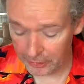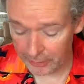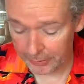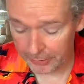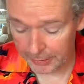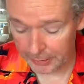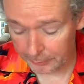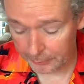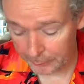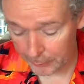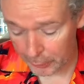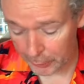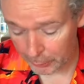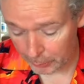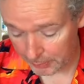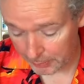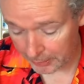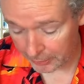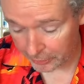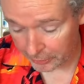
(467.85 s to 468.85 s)
I think the
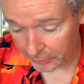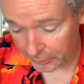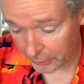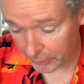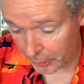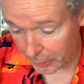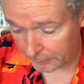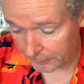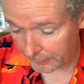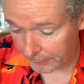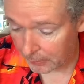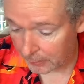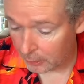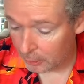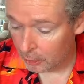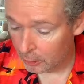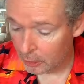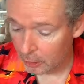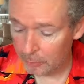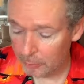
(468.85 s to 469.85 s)
first one is Surfer,
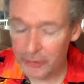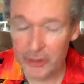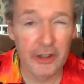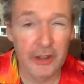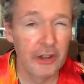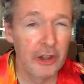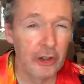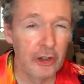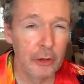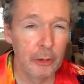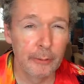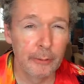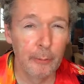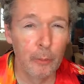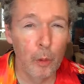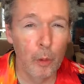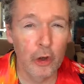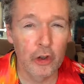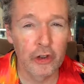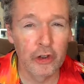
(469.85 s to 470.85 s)
which has this sort of
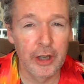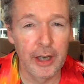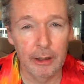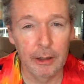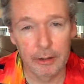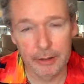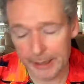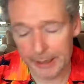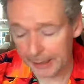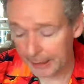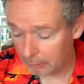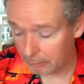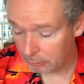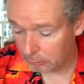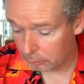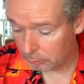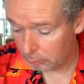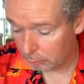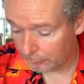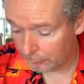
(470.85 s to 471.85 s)
washed out King
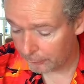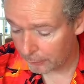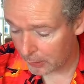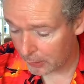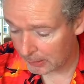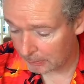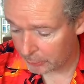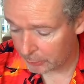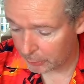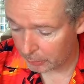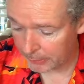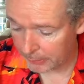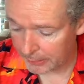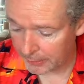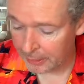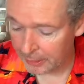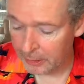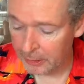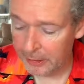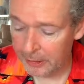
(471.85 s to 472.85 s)
Krull vibe to it.